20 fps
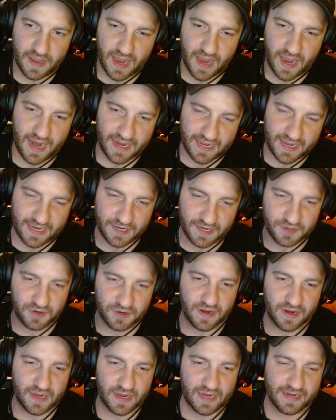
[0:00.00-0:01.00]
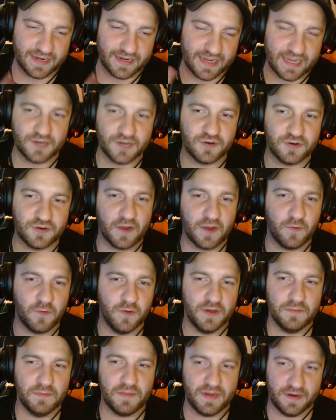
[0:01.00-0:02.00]
And he drank
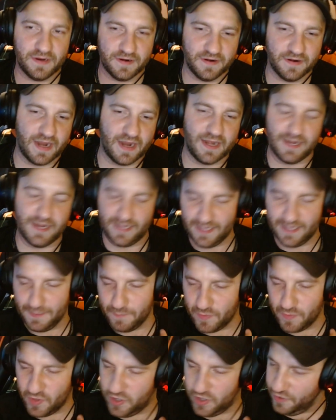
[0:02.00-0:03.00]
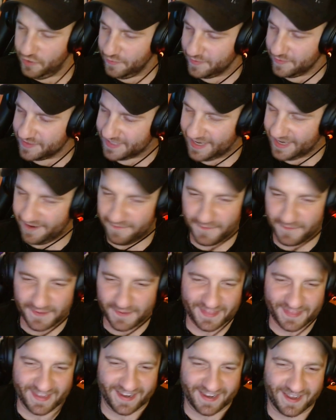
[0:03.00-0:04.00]
1 beer, and he puked
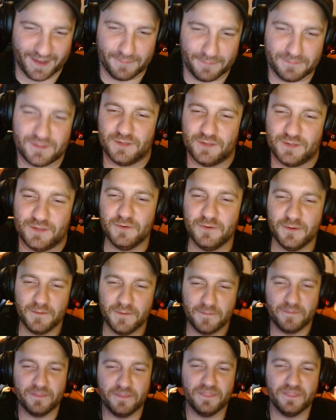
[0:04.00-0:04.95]
everything up too.